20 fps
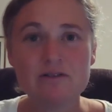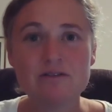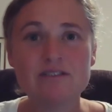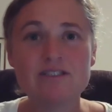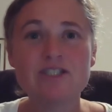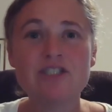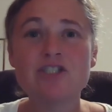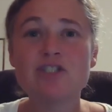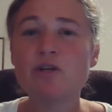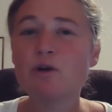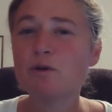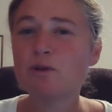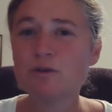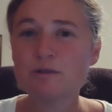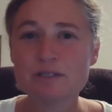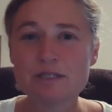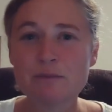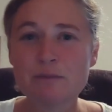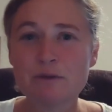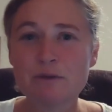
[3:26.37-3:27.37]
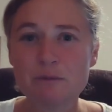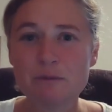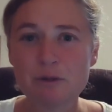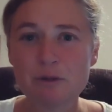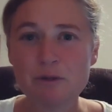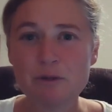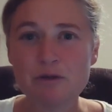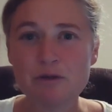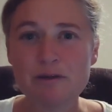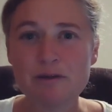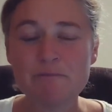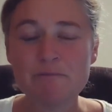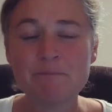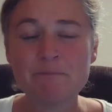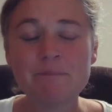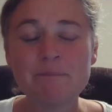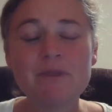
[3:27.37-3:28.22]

to show you some of the beauty.